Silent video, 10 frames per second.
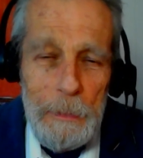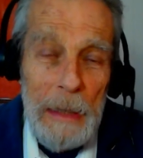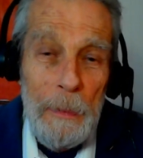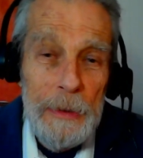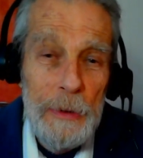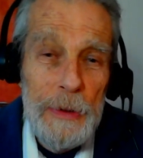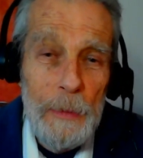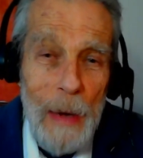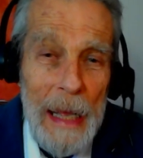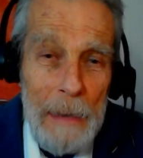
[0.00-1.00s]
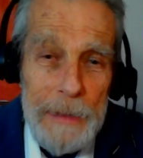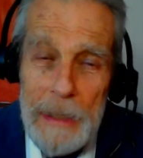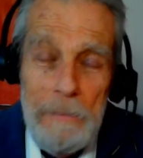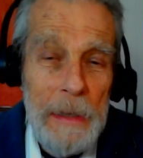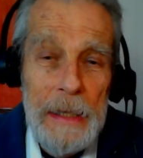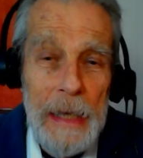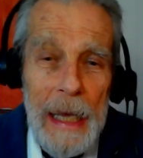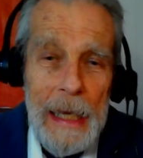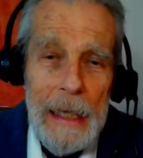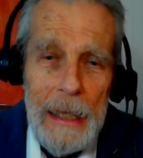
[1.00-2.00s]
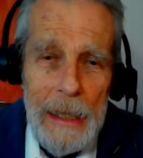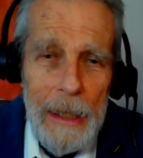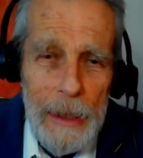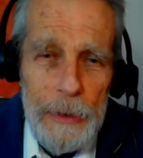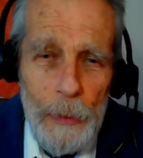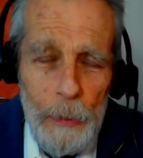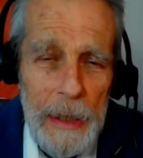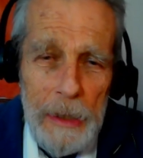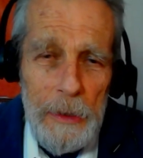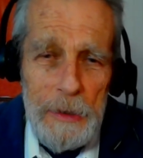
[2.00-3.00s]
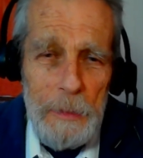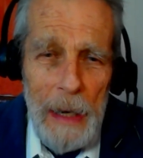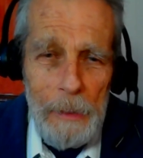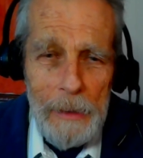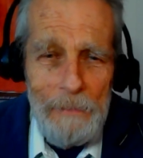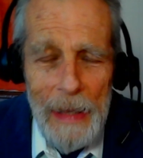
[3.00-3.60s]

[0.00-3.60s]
people used lamps in midday to read a newspaper.